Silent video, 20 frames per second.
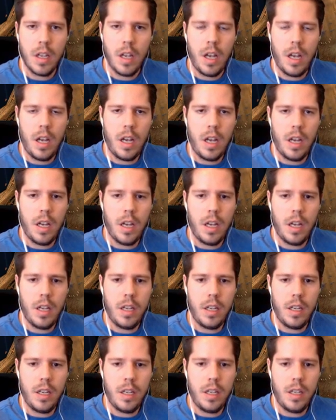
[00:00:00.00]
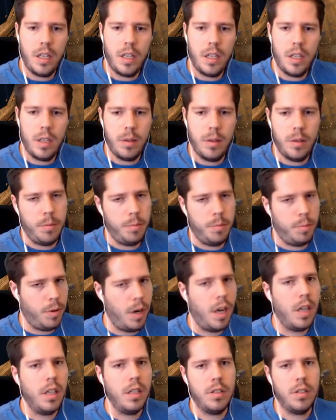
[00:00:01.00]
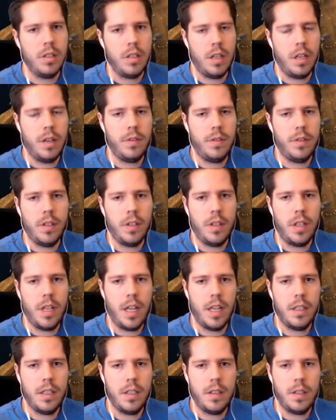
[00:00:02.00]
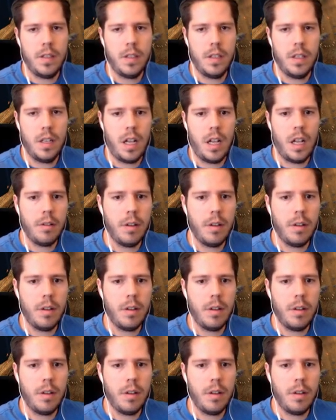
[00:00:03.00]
I probably should not have done that. I'll